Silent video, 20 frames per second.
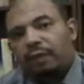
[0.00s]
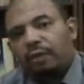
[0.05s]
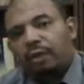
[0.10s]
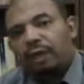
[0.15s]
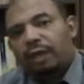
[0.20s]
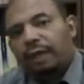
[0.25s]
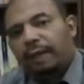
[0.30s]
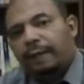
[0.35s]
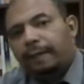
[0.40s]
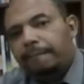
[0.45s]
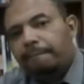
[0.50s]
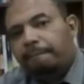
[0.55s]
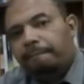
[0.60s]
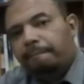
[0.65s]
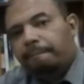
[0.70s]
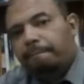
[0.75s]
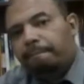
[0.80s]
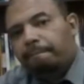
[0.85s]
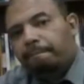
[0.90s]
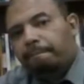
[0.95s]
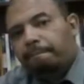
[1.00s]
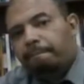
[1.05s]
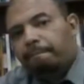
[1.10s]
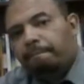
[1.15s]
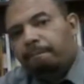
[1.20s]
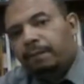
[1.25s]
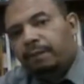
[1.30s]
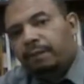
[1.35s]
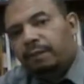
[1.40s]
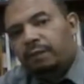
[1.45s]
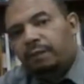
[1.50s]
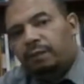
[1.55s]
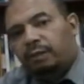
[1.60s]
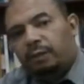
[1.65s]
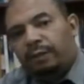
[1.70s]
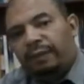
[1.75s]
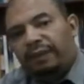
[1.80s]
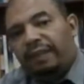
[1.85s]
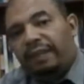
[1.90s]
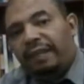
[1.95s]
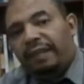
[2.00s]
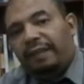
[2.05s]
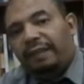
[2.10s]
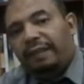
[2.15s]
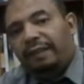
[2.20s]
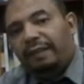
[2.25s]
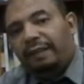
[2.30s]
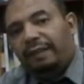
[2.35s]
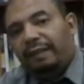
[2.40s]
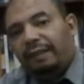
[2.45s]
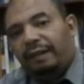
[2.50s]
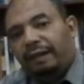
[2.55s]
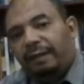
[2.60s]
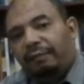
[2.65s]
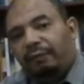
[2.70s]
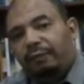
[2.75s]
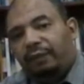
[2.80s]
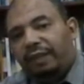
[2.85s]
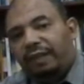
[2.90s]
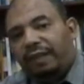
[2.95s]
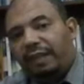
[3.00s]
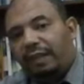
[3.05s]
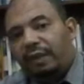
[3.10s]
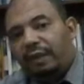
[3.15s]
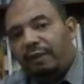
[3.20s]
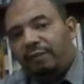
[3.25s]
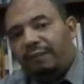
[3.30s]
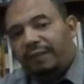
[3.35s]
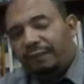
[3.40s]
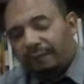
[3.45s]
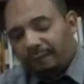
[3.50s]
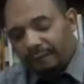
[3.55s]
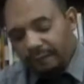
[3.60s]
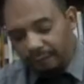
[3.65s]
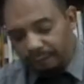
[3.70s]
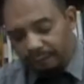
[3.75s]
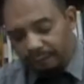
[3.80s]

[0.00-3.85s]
Okay, so come to think of it.